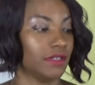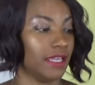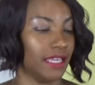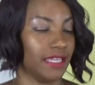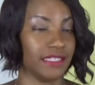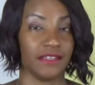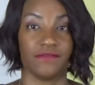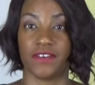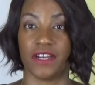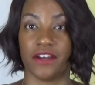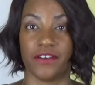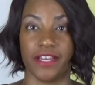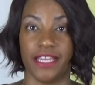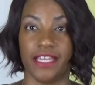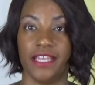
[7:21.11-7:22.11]
is a
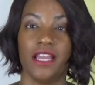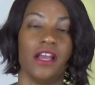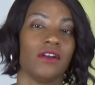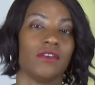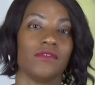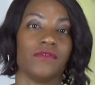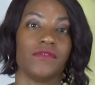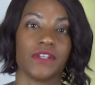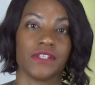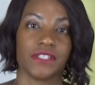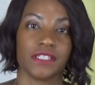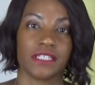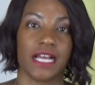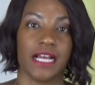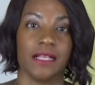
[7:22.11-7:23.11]
very
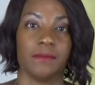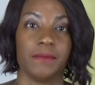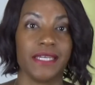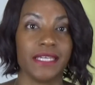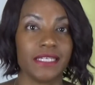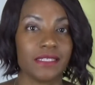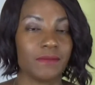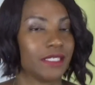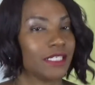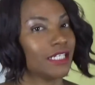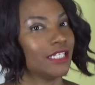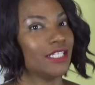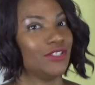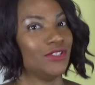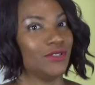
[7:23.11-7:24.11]
versatile piece
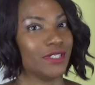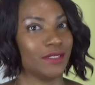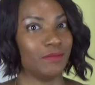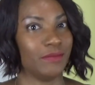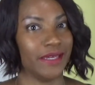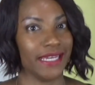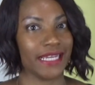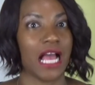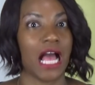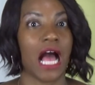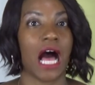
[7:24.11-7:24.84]
because you can pick